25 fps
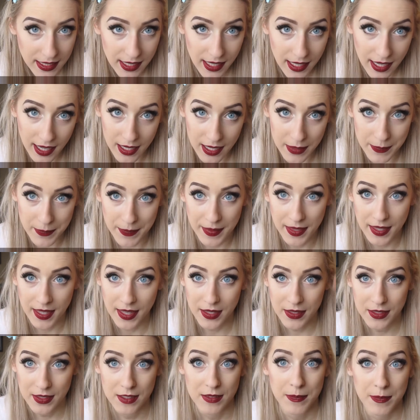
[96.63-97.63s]
And
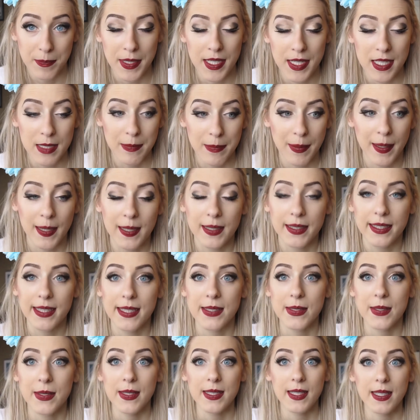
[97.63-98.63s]
they're pretty sparkly,
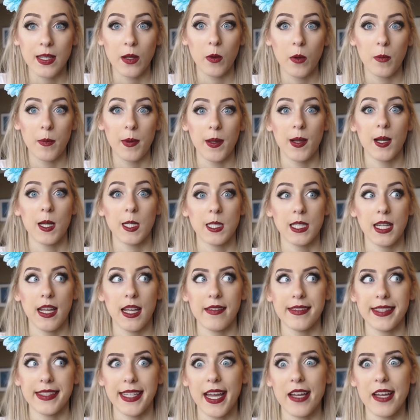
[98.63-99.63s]
so I was like, oh my gosh, I
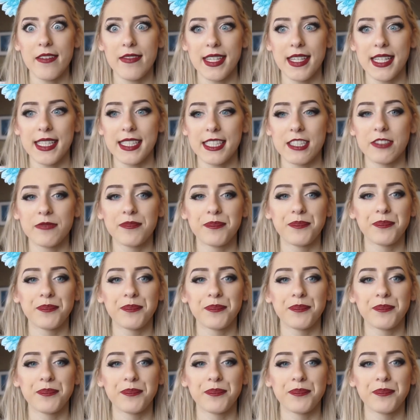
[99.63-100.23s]
have to have these.